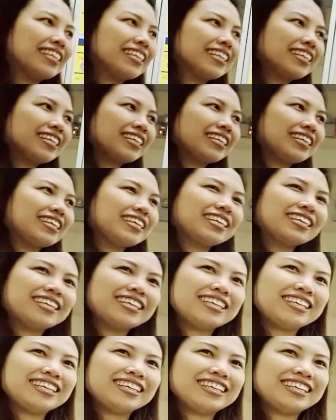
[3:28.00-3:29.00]

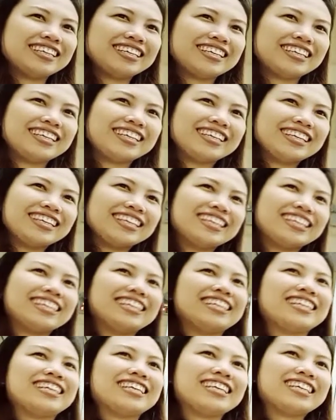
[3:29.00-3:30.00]

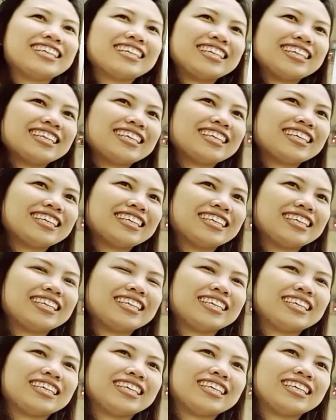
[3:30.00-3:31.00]

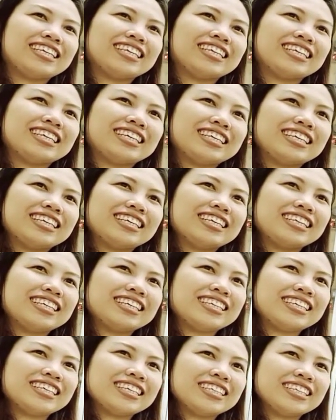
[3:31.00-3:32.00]

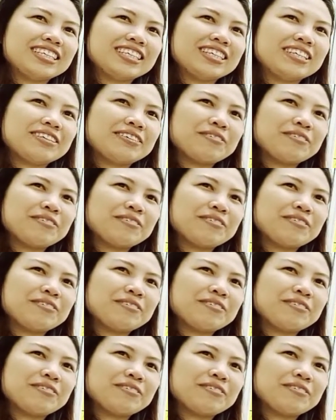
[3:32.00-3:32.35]
[no speech]